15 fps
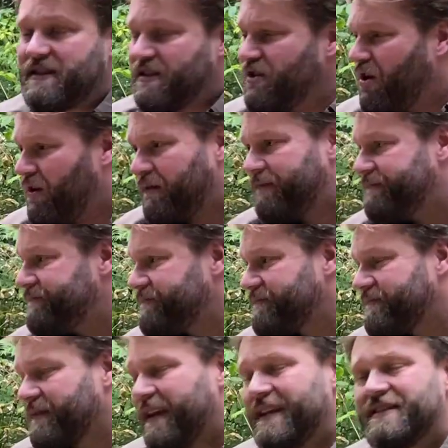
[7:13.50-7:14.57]
not
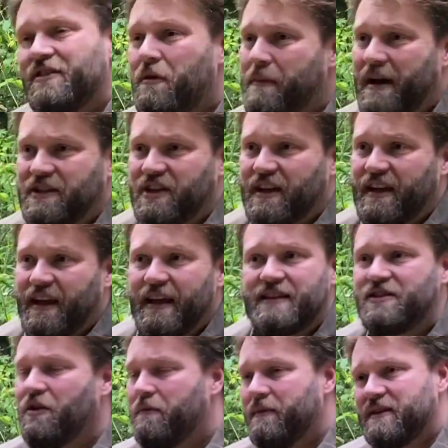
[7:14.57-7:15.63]
magic. It's
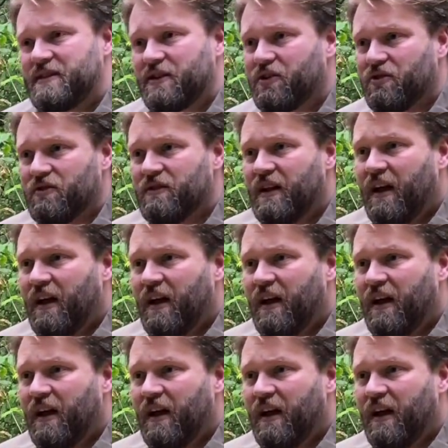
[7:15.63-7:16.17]
not mystical.